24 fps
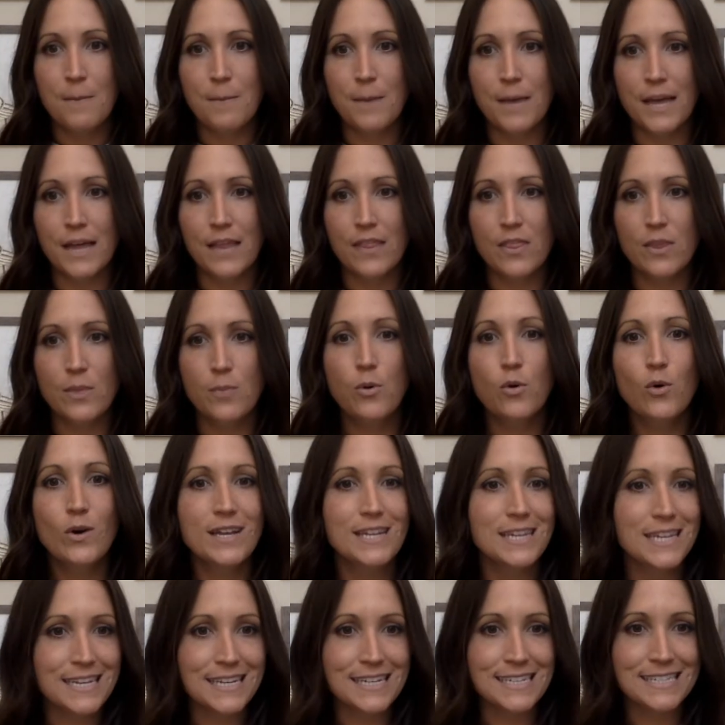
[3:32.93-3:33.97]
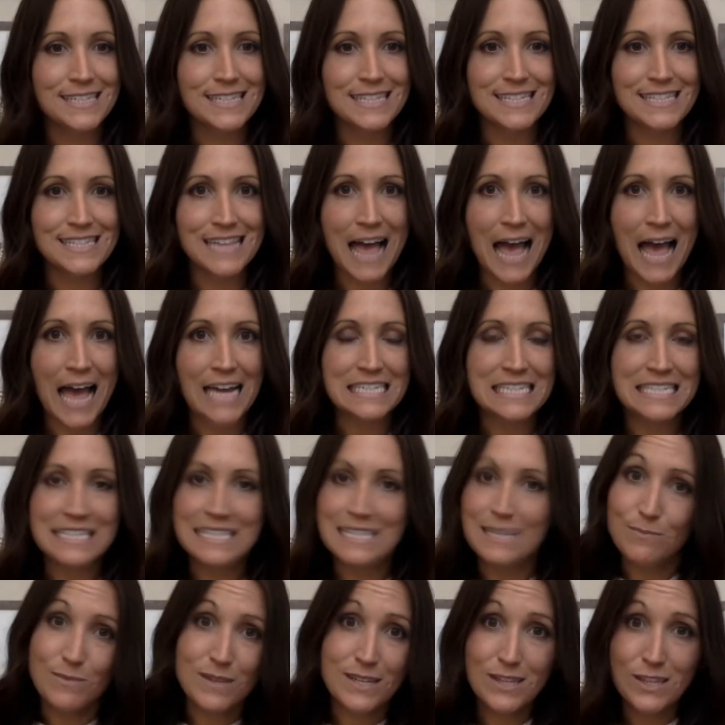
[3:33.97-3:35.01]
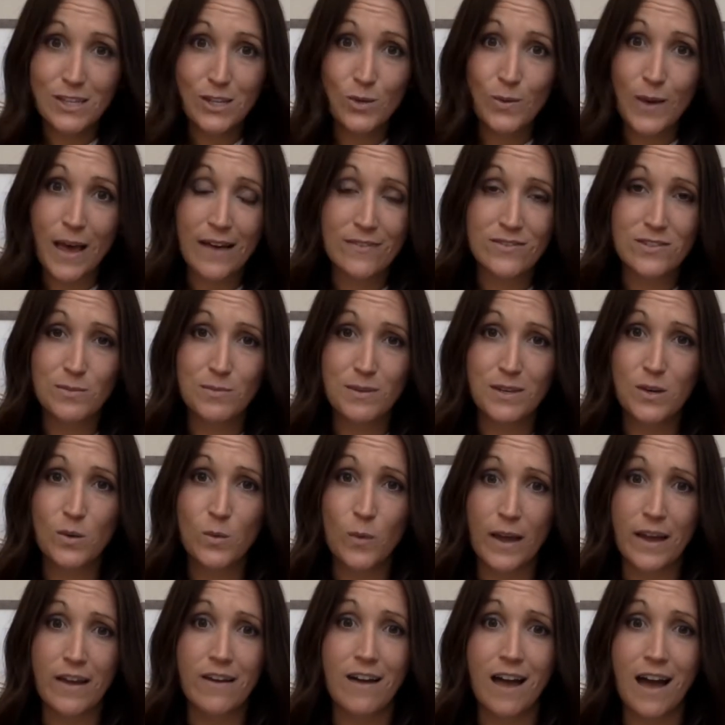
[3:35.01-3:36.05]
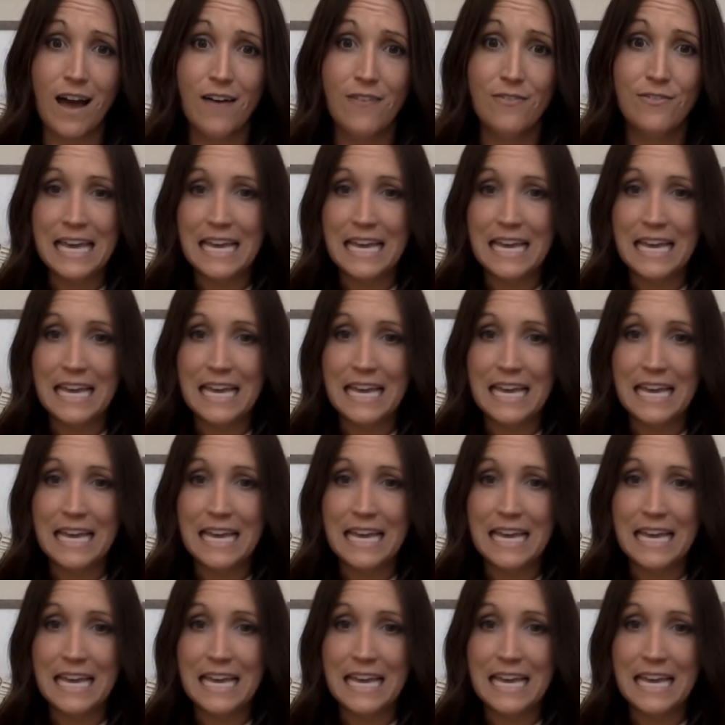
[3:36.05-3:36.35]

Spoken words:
But the point is that it's something that you have to be aware of.